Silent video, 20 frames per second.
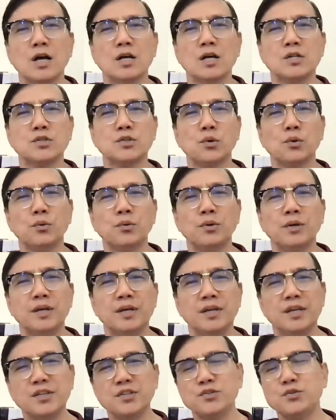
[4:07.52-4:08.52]
So
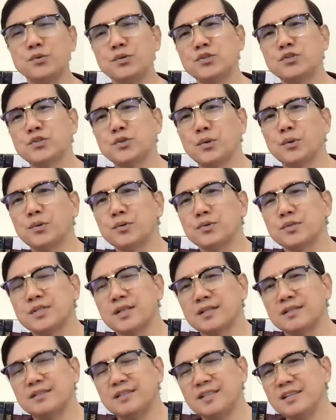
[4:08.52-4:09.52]
history shows
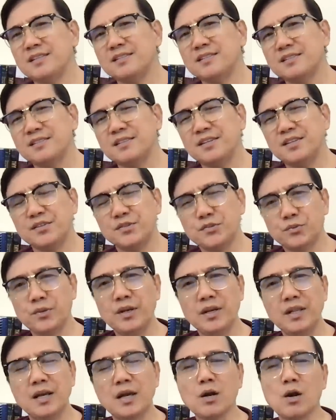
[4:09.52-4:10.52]
that this is
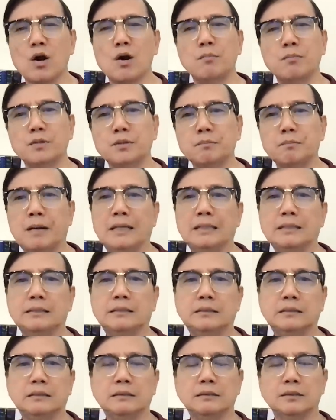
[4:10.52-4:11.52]
really a common
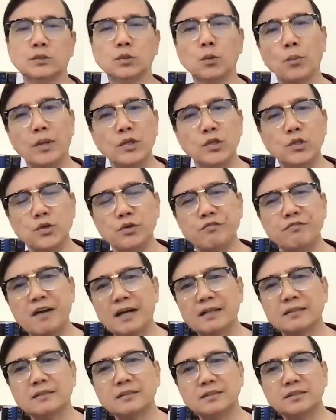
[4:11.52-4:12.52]
pattern. So when new
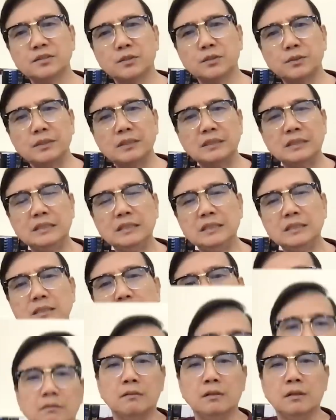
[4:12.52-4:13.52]
vaccines are
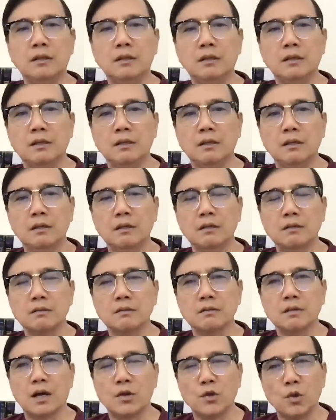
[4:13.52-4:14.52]
released, the
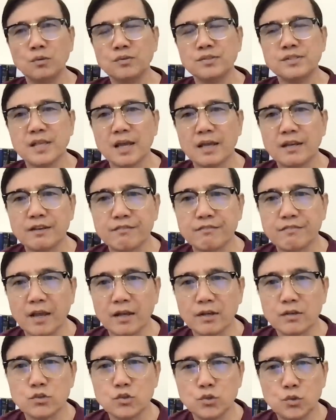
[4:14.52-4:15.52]
unknown side
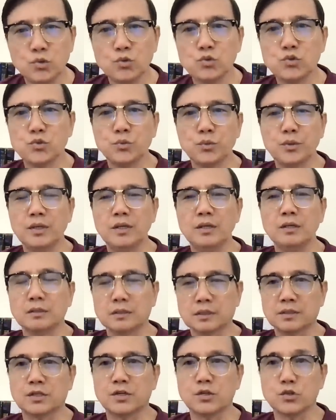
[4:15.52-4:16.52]
effects usually
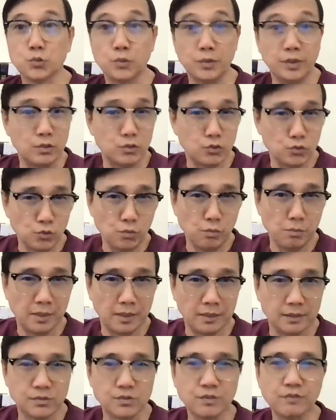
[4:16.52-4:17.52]
occurs within 2
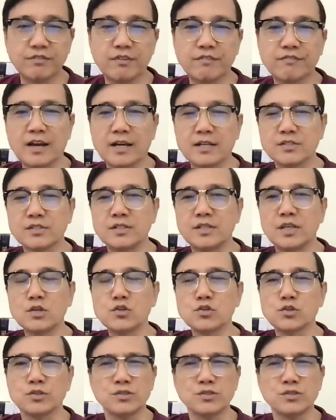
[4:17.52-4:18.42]
months of the vaccination.